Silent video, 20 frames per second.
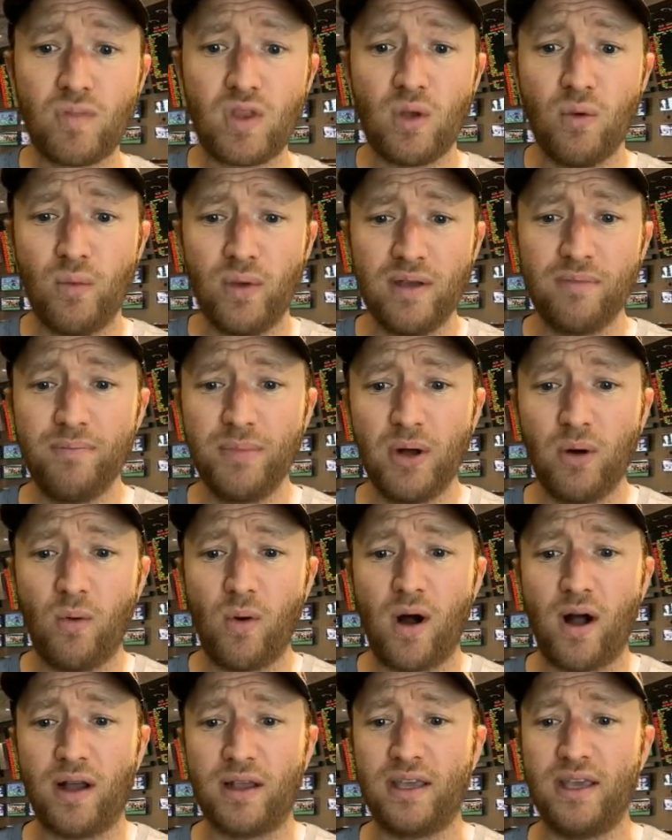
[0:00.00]
We have
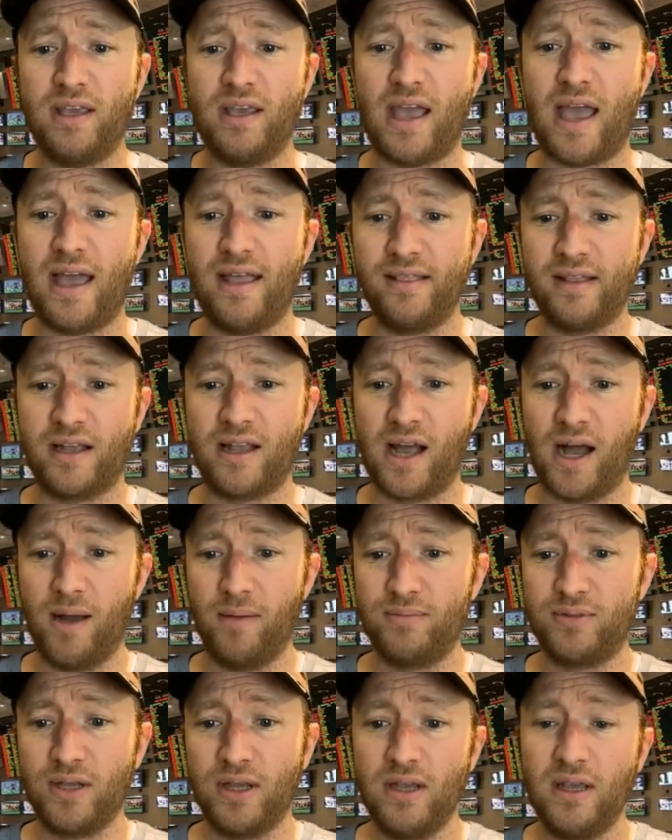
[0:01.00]
Milwaukee and the
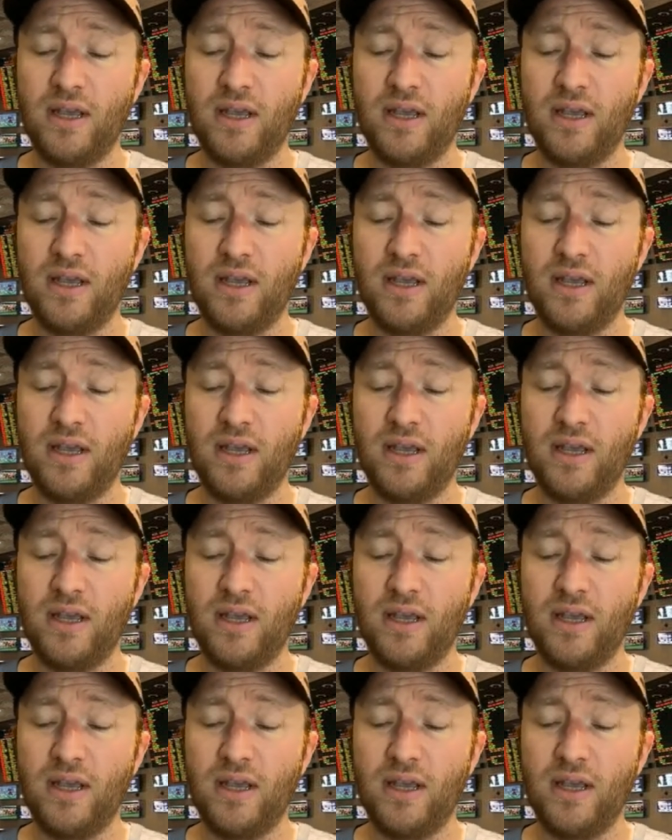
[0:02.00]
Cubs,